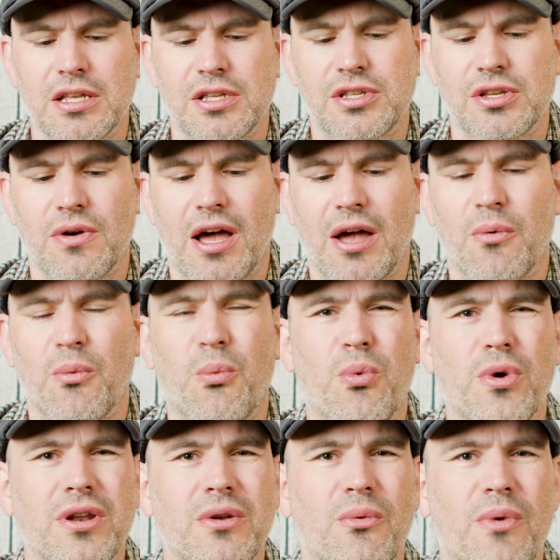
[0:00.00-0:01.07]
So I
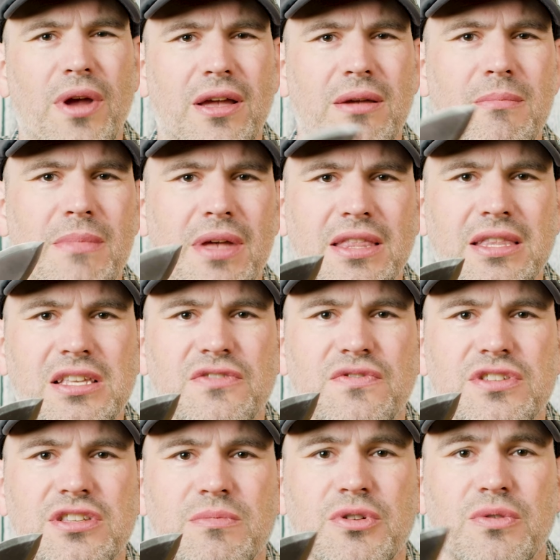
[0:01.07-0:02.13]
wouldn't recommend these
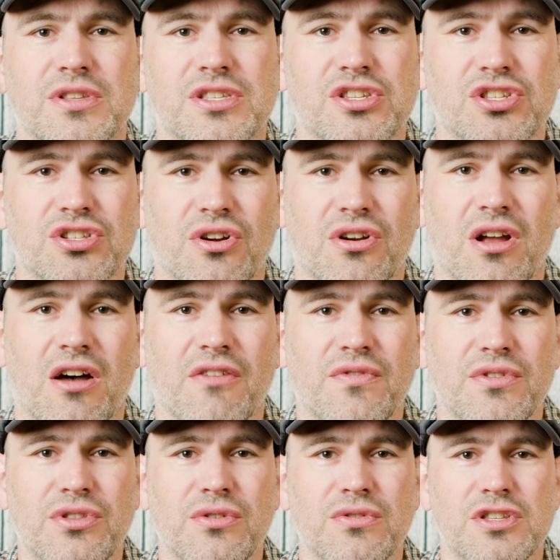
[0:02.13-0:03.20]
for someone who wants to start off
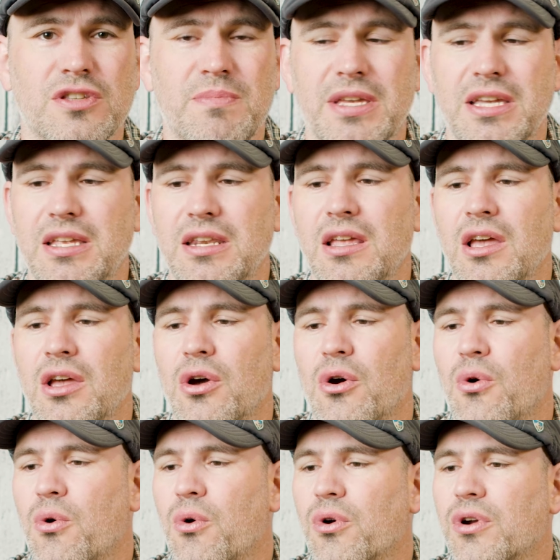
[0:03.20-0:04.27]
with no spin
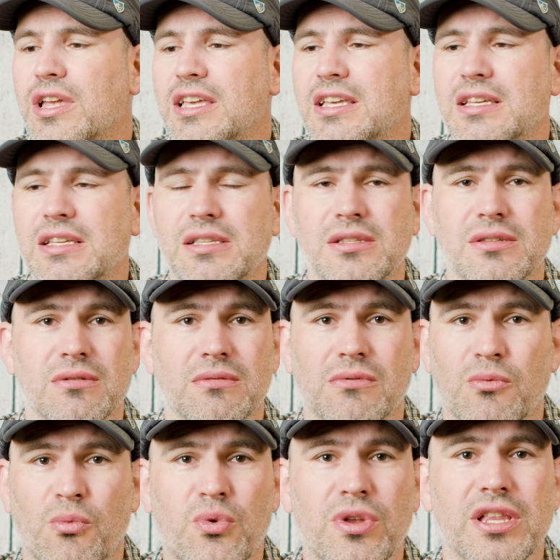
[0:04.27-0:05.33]
or is
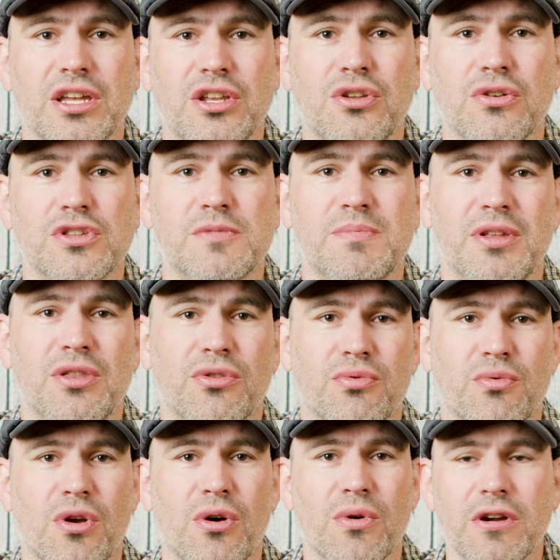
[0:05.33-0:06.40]
really a no spin
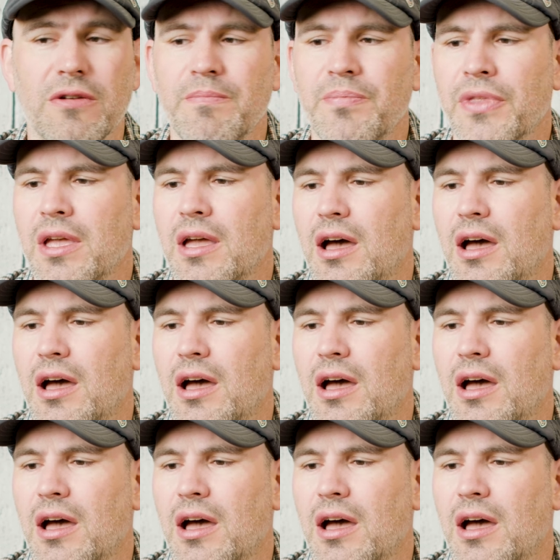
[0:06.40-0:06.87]
thrower.